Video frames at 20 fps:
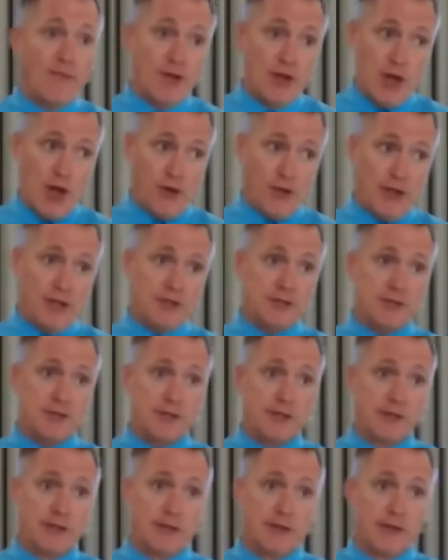You ever
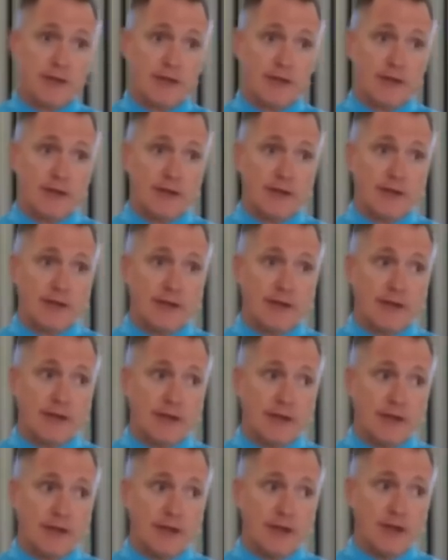notice?
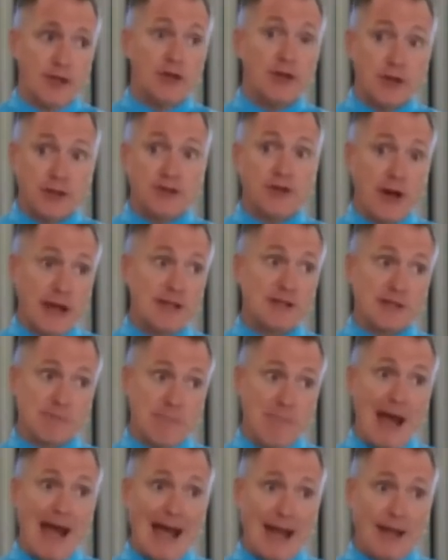You can trace
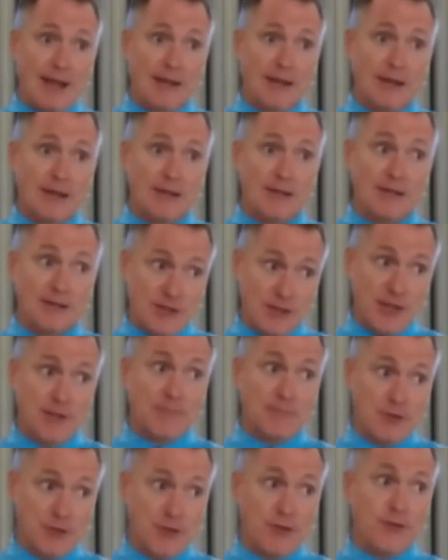them back to
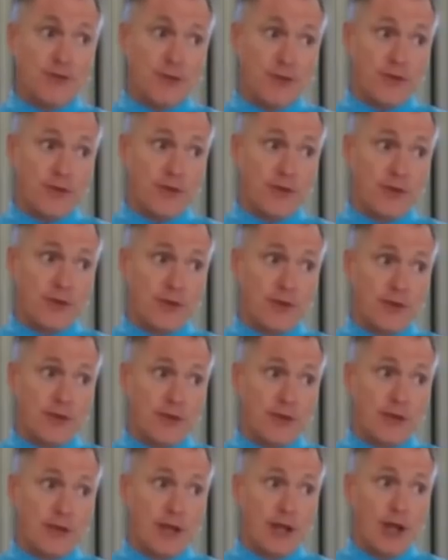some truth.
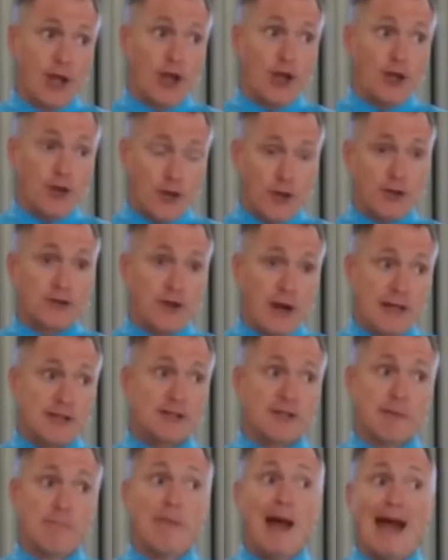You can
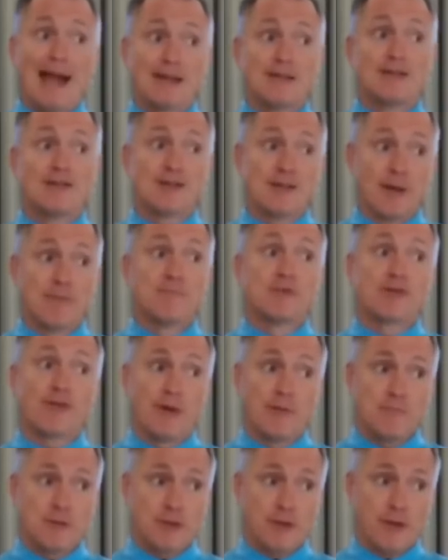trace them back to some
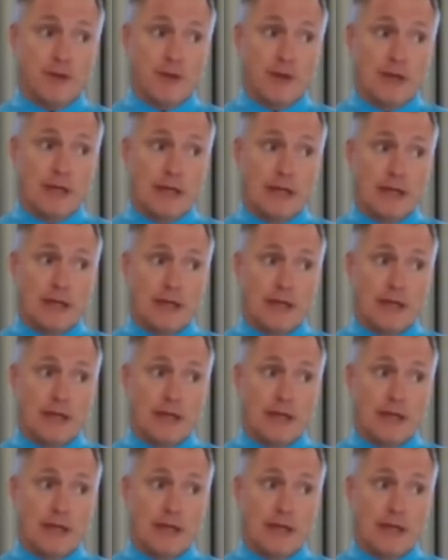scripture.